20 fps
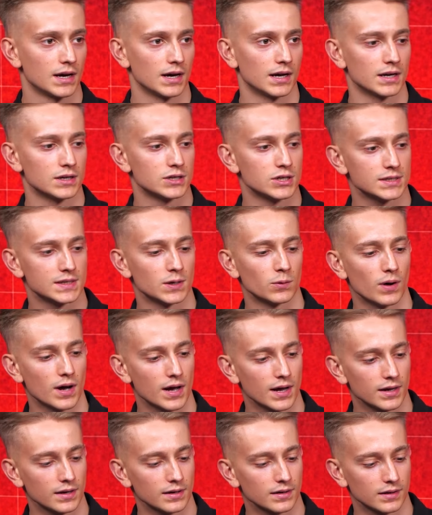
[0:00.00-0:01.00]
and just the
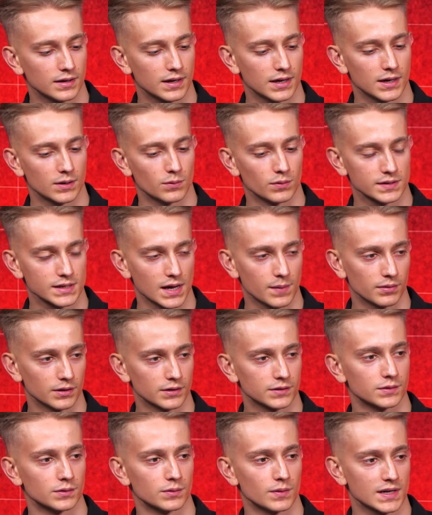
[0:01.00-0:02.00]
way he was
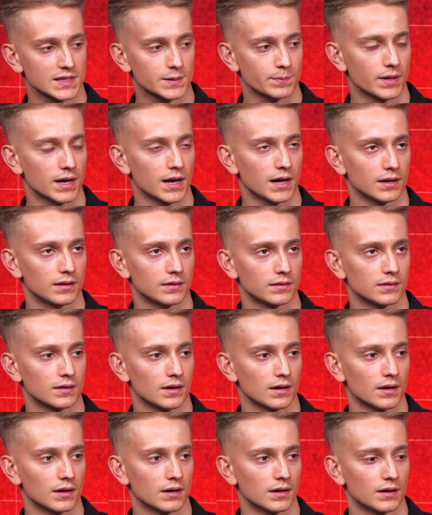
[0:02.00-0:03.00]
able to explain
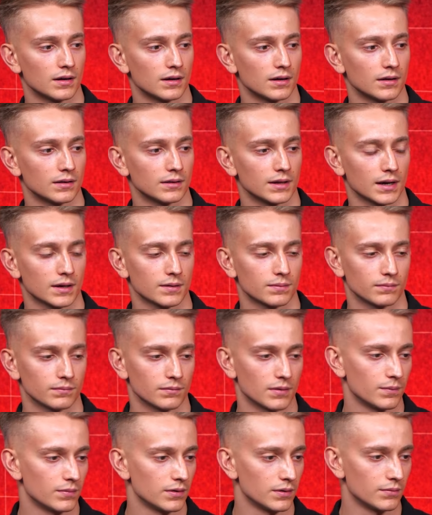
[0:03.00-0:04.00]
like
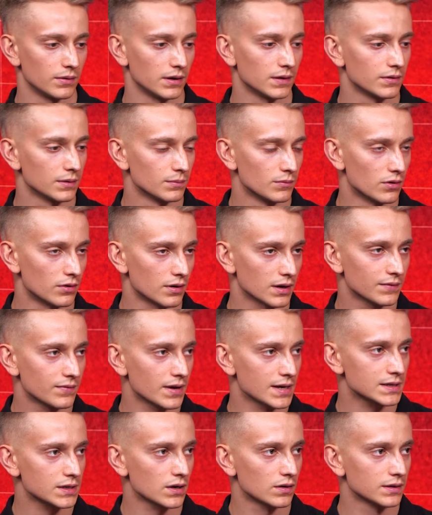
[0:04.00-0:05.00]
maybe even more
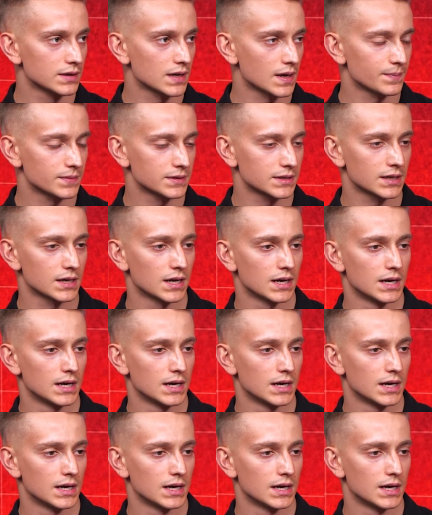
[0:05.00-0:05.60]
advanced concepts